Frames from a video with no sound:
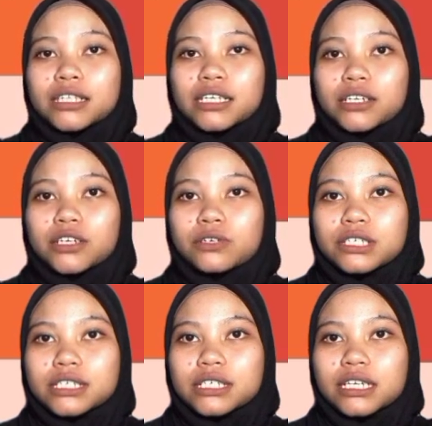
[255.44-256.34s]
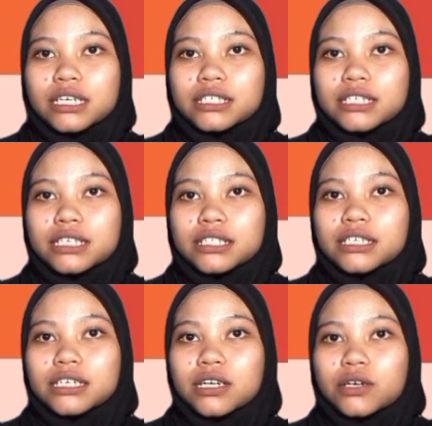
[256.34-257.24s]
Technological
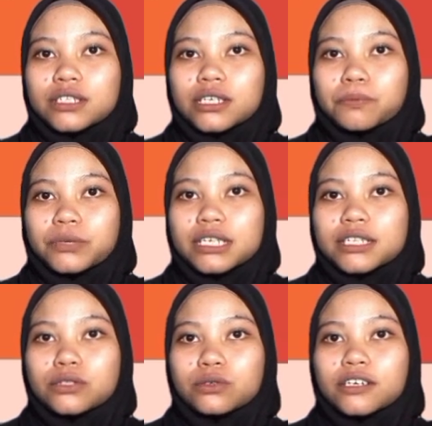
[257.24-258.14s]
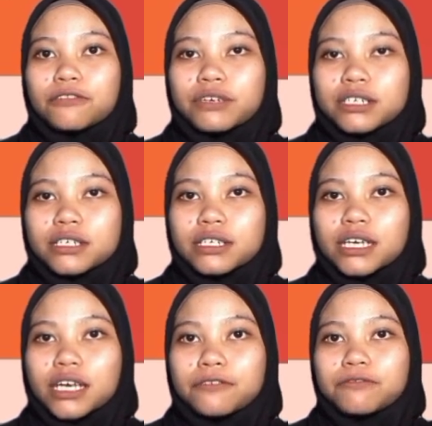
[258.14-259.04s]
agility allows companies to
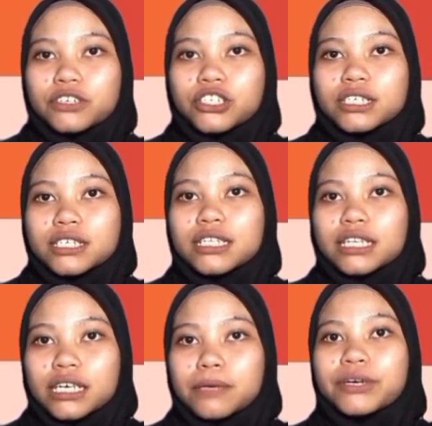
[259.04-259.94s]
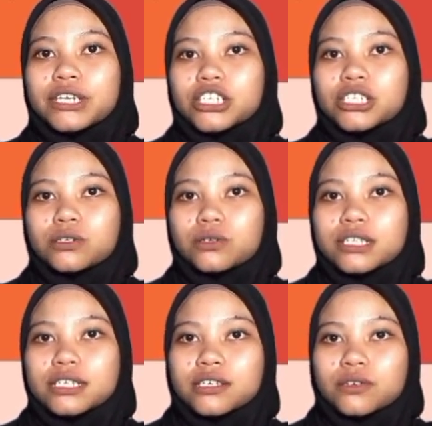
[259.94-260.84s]
efficiently manage
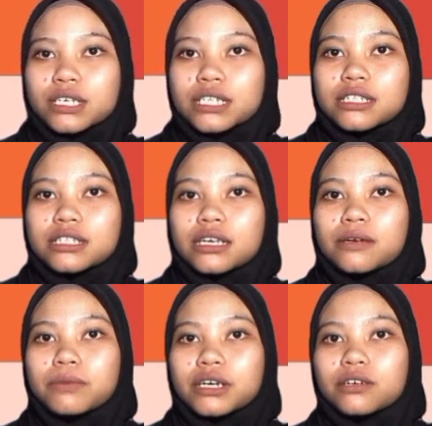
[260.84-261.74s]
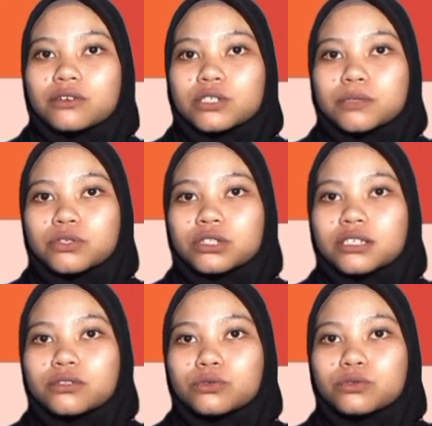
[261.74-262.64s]
cost increase, thereby
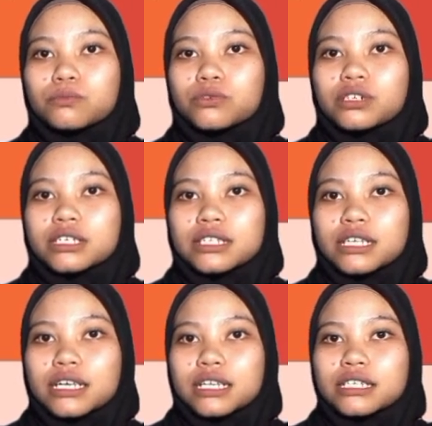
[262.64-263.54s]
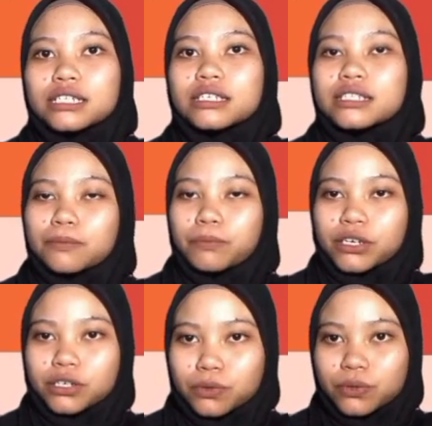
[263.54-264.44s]
contributing to more resilient
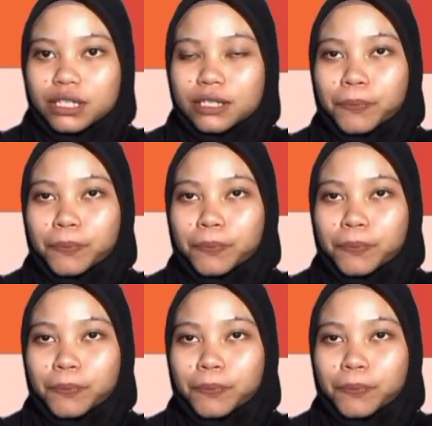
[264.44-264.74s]
supply growth.